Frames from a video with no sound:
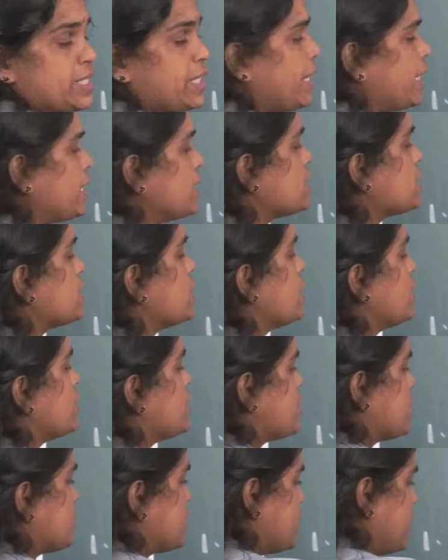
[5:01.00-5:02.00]
as
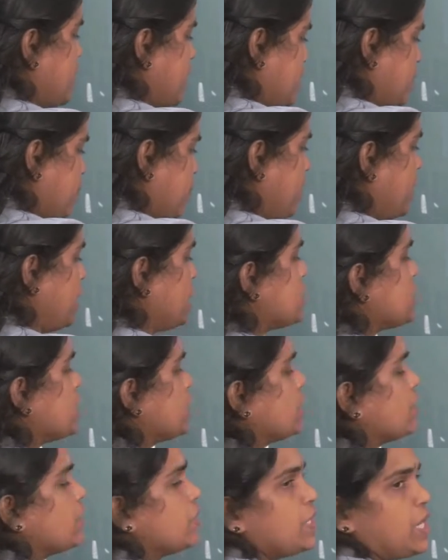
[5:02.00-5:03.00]
statement,
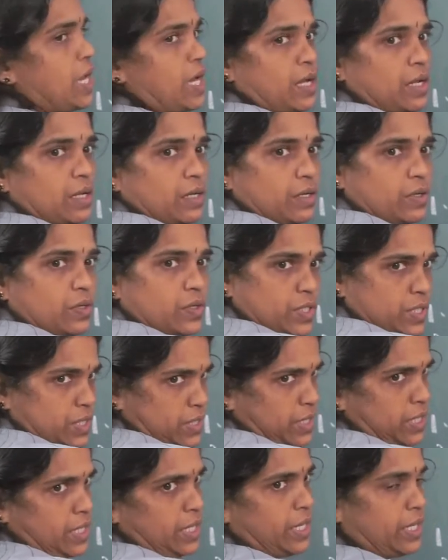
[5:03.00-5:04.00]

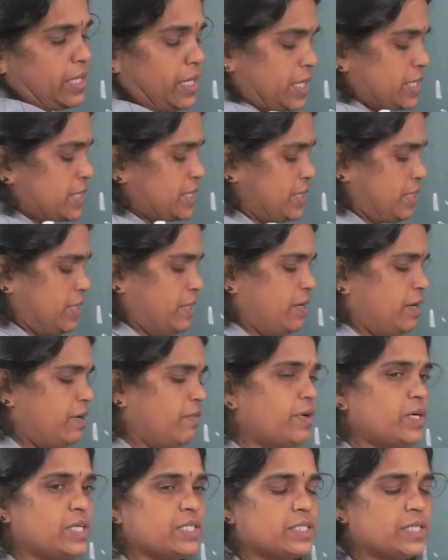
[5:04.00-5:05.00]
question. Next,
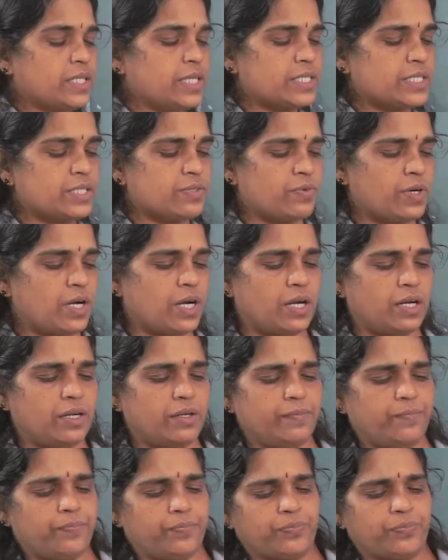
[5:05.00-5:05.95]
what is the next one?